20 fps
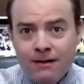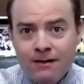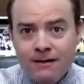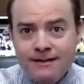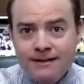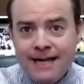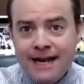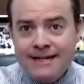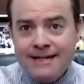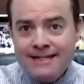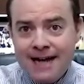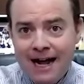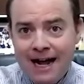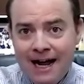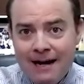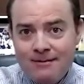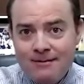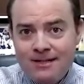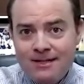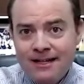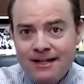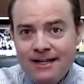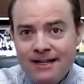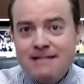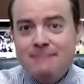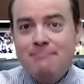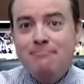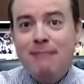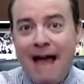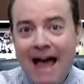10 times
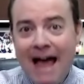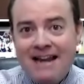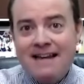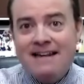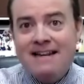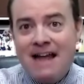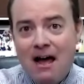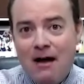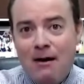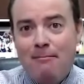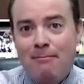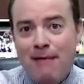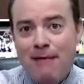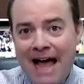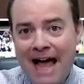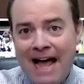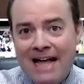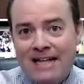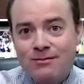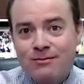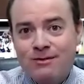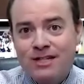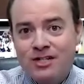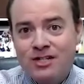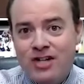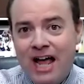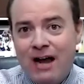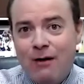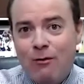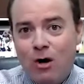he's batted down a pass when the
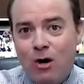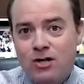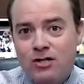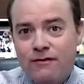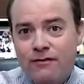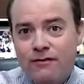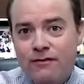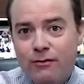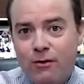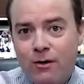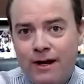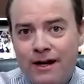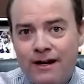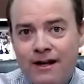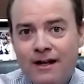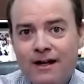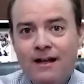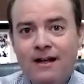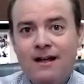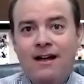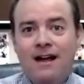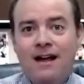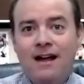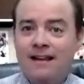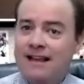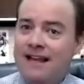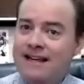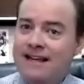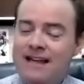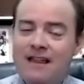Jaguars have thrown it. I
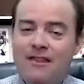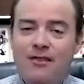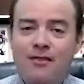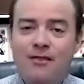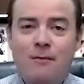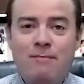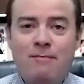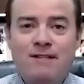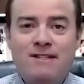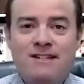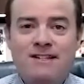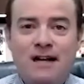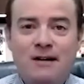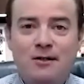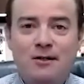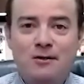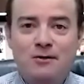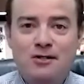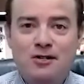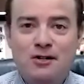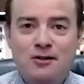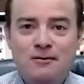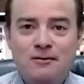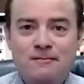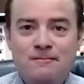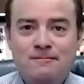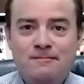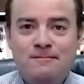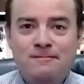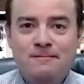like that thumping sound, don't you?
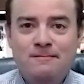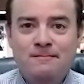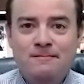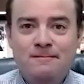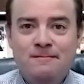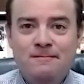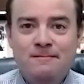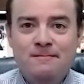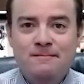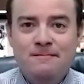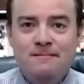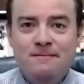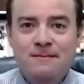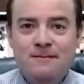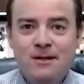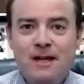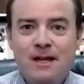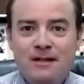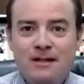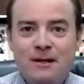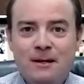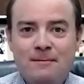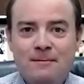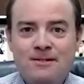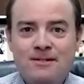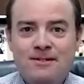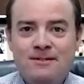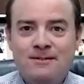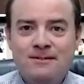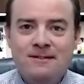You like
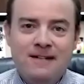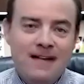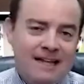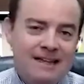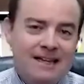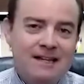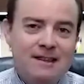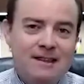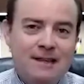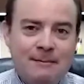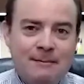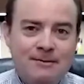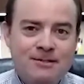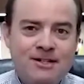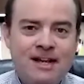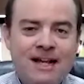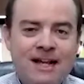thumps. I like thumps.